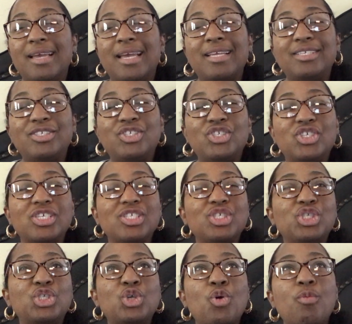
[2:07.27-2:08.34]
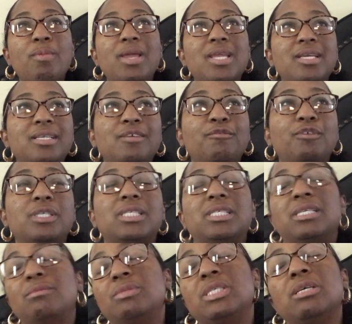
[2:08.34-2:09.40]
It's just so many different
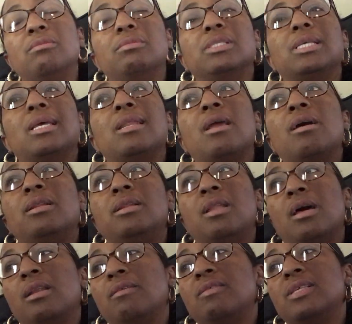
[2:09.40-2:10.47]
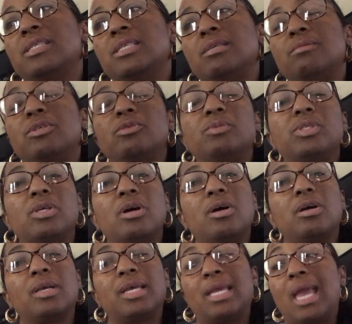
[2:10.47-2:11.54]
symptoms, and none of the symptoms
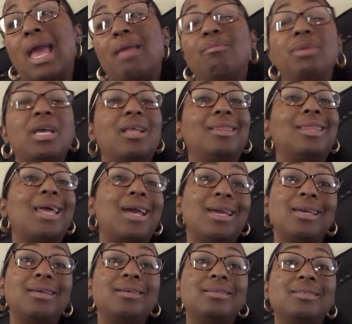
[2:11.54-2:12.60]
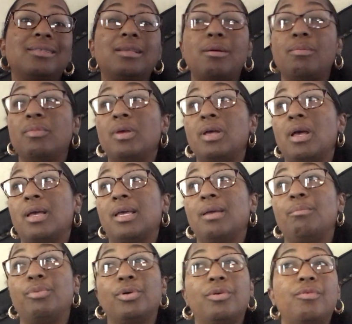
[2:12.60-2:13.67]
can be alike. Some
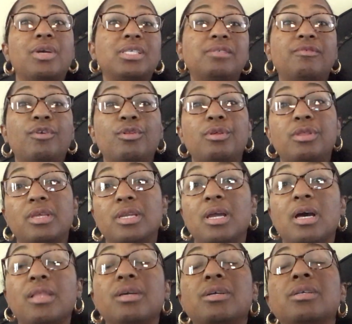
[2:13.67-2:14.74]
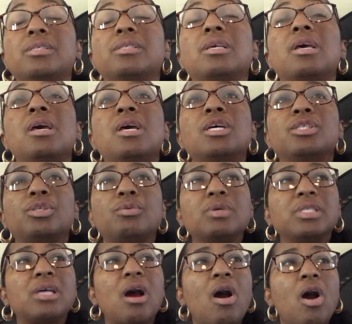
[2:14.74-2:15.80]
can progress further than others. So
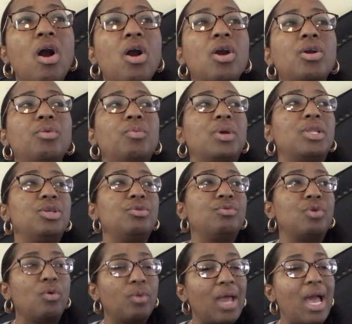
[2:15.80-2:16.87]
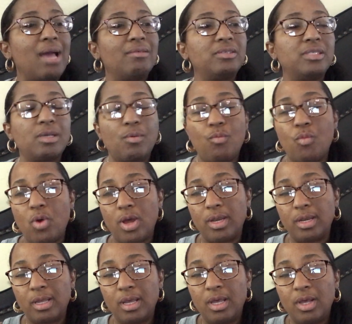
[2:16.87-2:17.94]
it's hard when you don't have
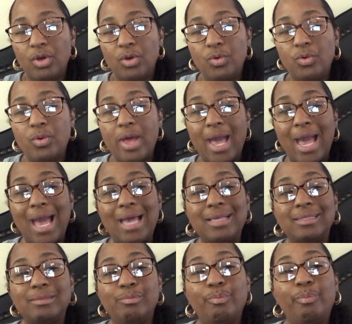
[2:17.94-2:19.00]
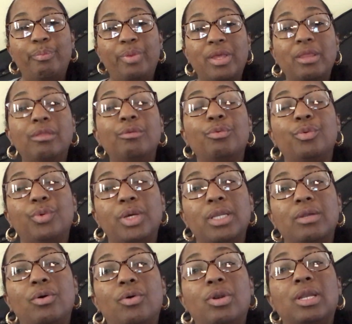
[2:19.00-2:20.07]
someone who has been through it
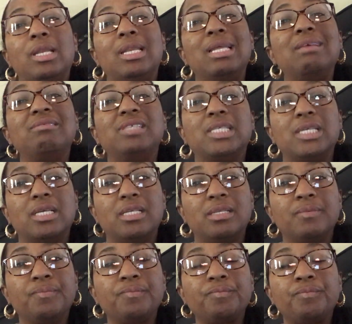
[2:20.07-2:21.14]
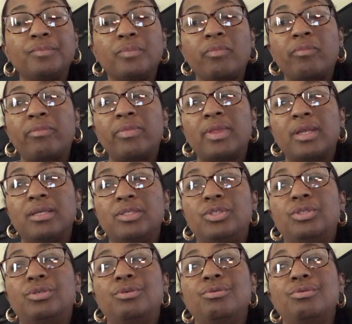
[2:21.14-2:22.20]
or lives it
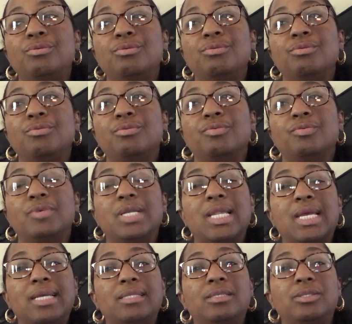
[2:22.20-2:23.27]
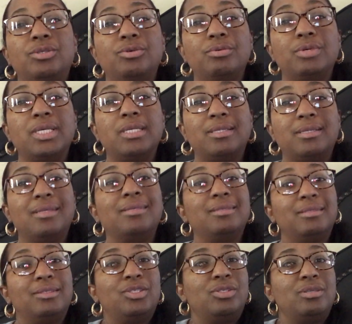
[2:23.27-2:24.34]
to relate to it.
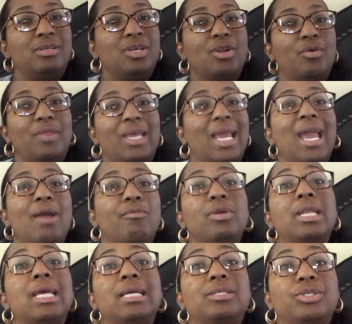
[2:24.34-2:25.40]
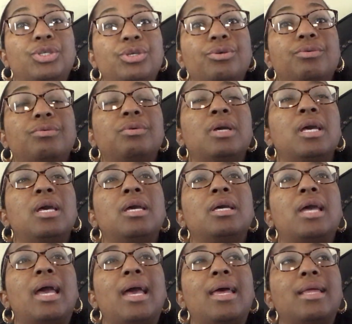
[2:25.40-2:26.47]
They can't relate to you.
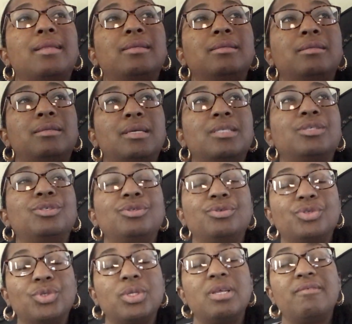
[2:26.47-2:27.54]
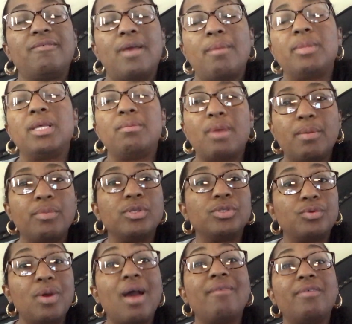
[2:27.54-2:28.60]
And it's usually family members
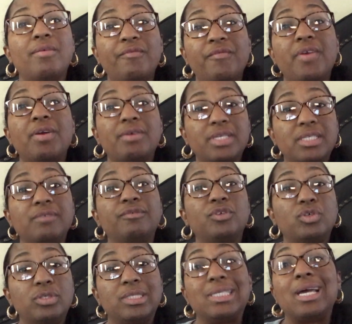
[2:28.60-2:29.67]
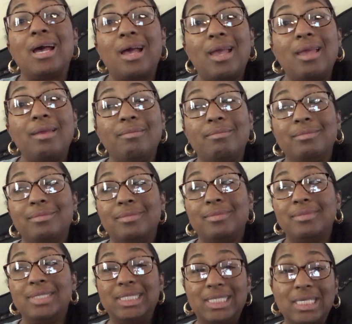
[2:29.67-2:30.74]
who have a very difficult time
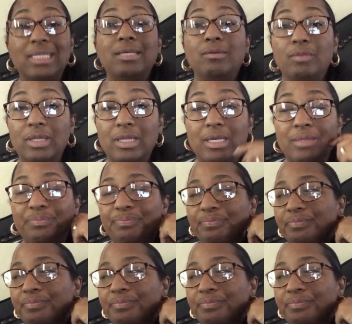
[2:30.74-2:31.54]
dealing with it.